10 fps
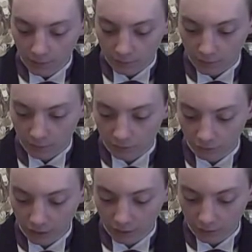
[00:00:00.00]
Today's
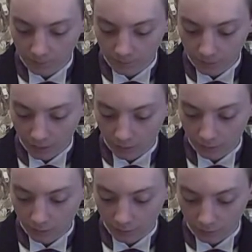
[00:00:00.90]
drink
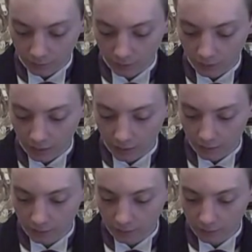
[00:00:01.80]
is a
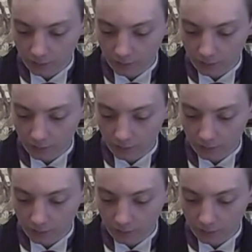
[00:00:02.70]
Gurrnaid.